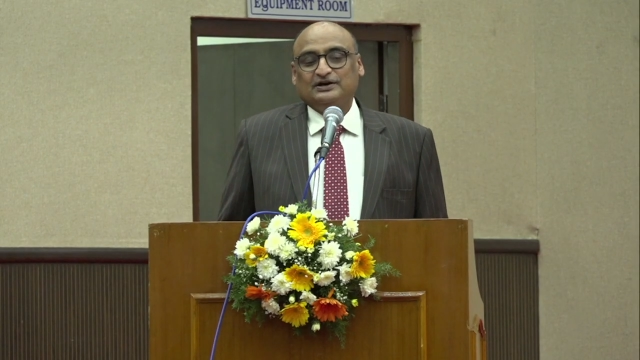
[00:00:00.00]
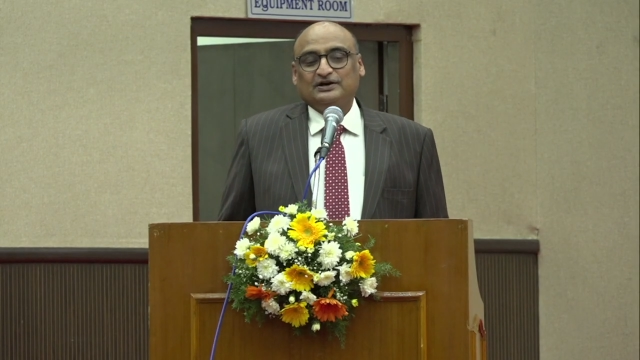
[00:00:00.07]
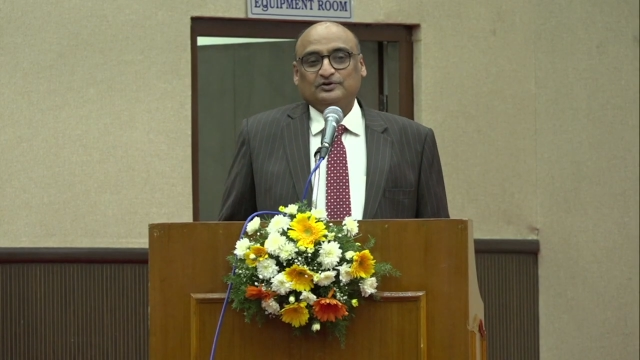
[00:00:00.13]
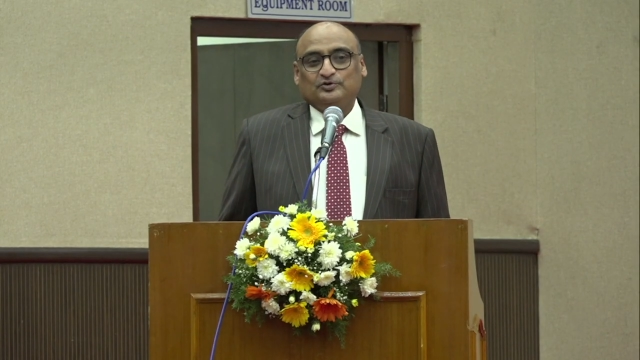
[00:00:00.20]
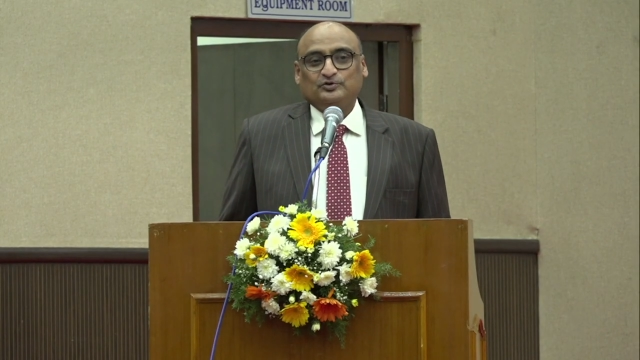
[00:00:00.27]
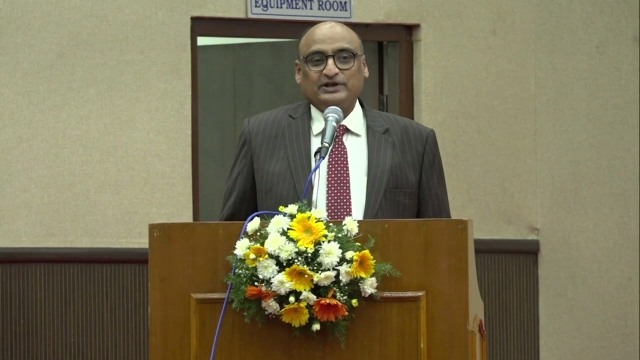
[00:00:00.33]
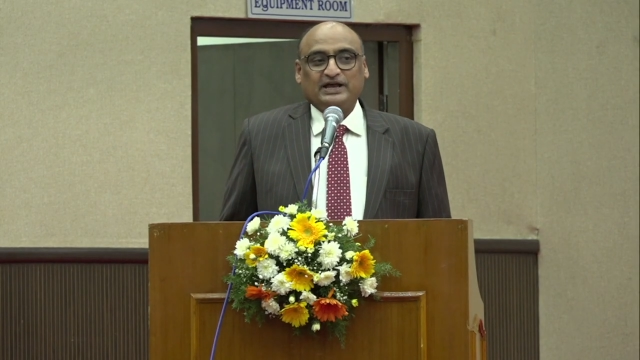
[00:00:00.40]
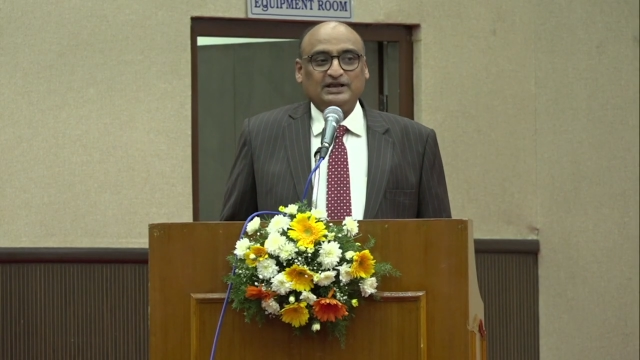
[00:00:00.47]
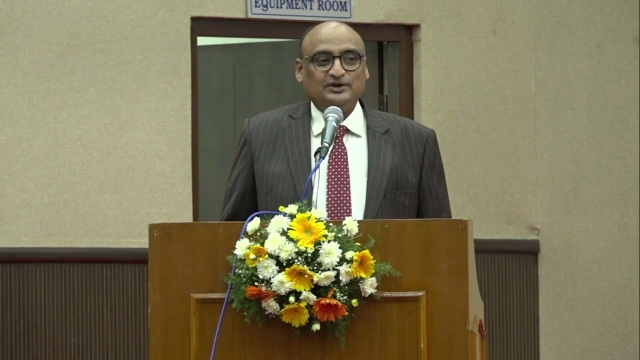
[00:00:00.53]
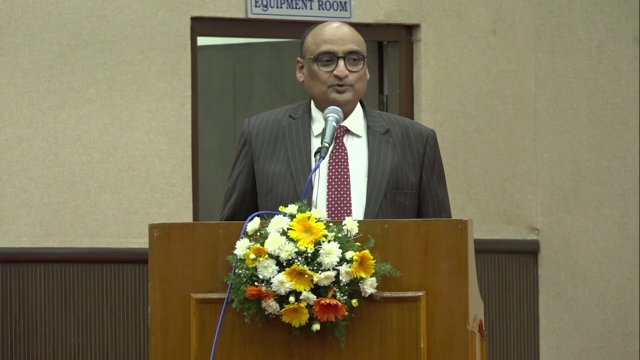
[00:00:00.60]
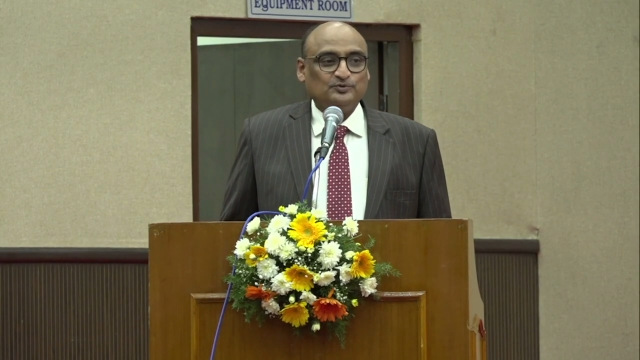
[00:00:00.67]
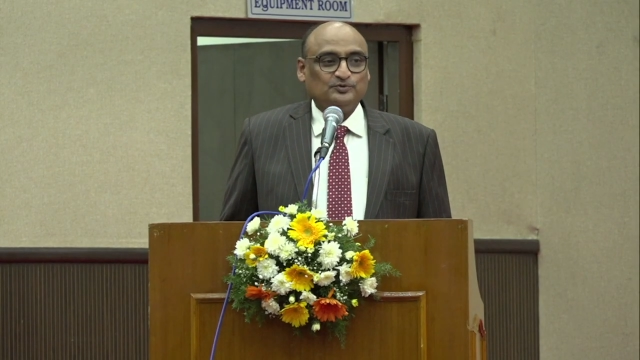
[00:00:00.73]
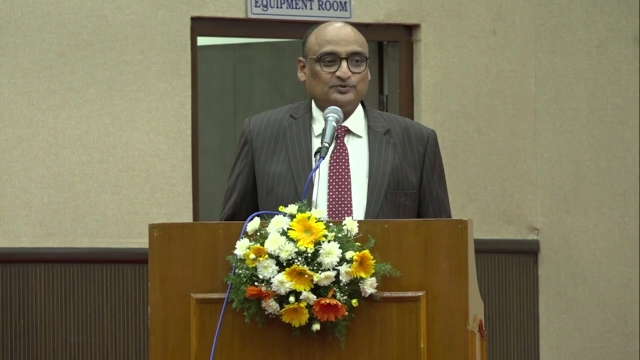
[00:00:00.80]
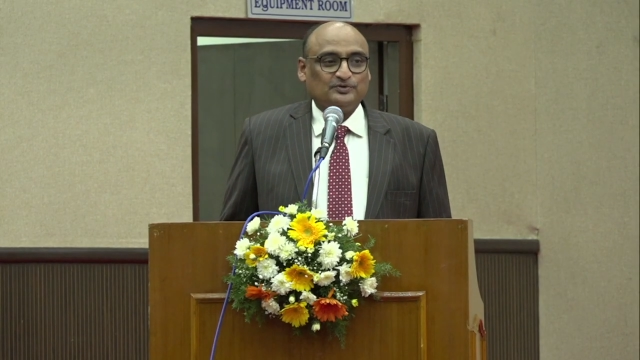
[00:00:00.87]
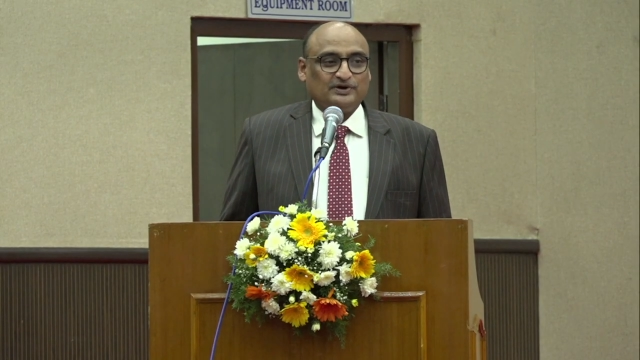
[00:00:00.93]
to tell
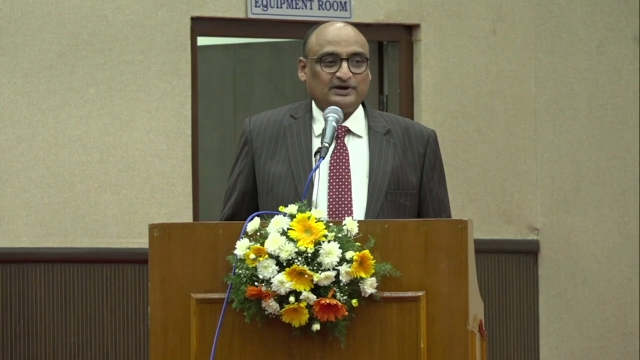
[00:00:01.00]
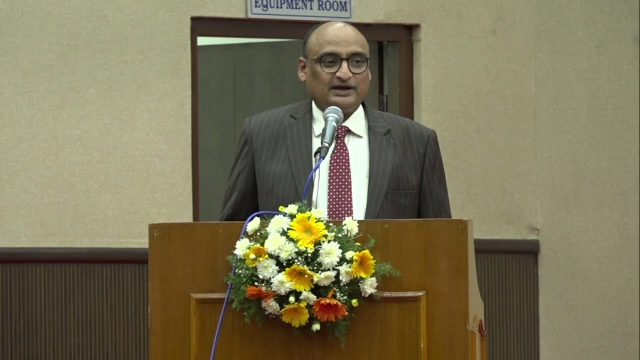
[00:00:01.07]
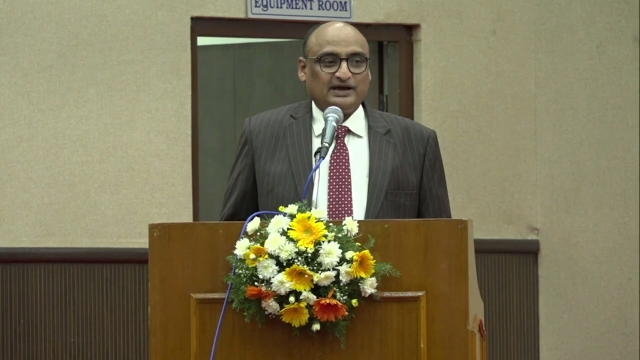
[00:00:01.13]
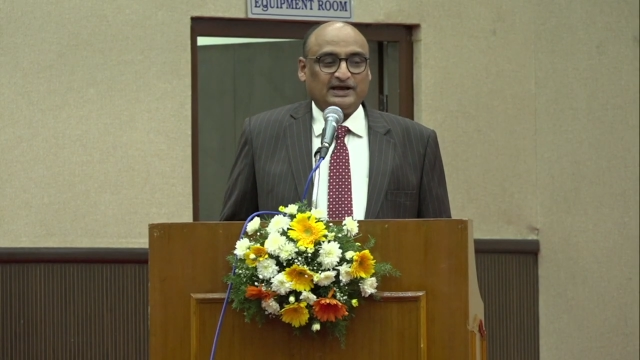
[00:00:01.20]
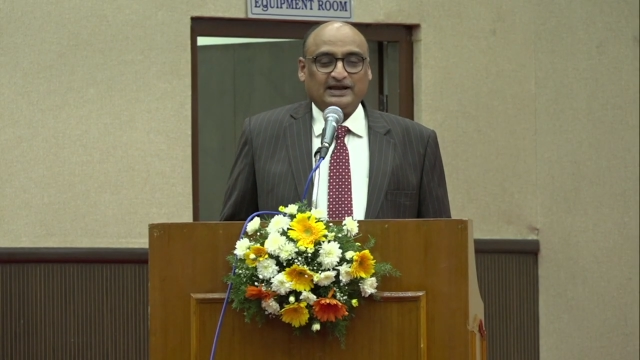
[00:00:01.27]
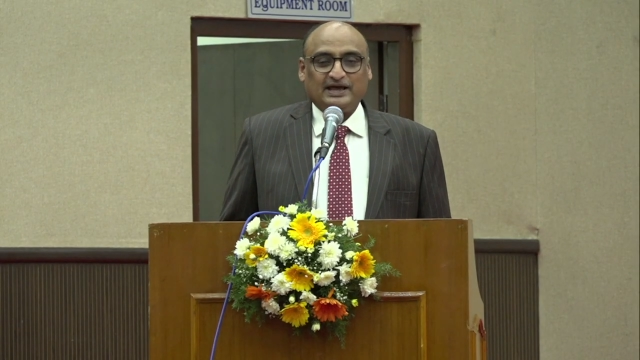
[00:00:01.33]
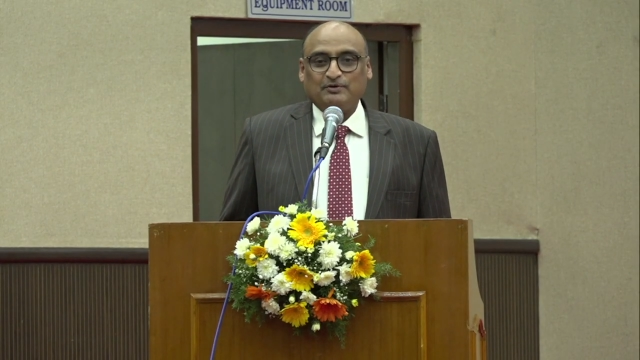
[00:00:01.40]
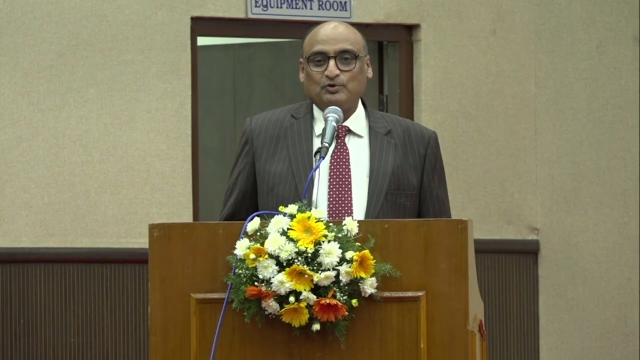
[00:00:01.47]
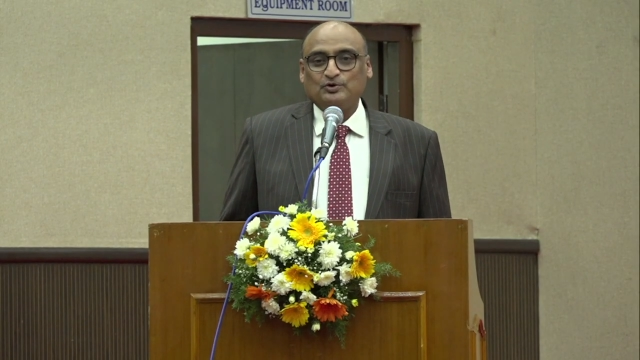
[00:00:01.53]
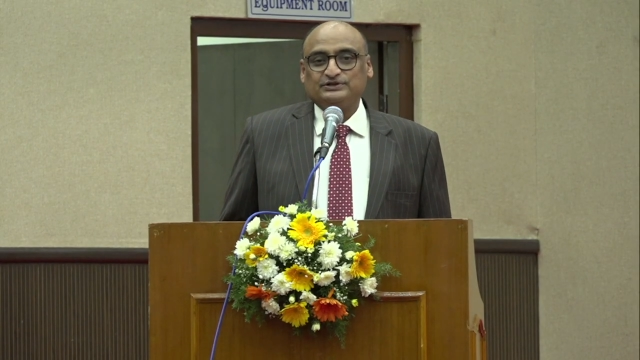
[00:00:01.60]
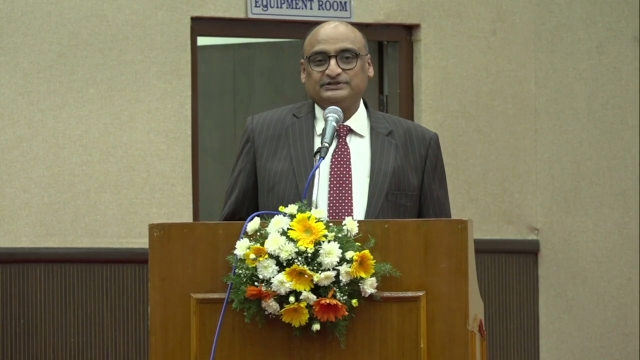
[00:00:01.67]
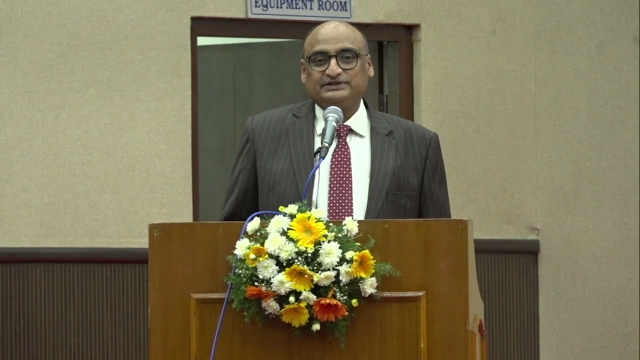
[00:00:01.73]
you, and I won't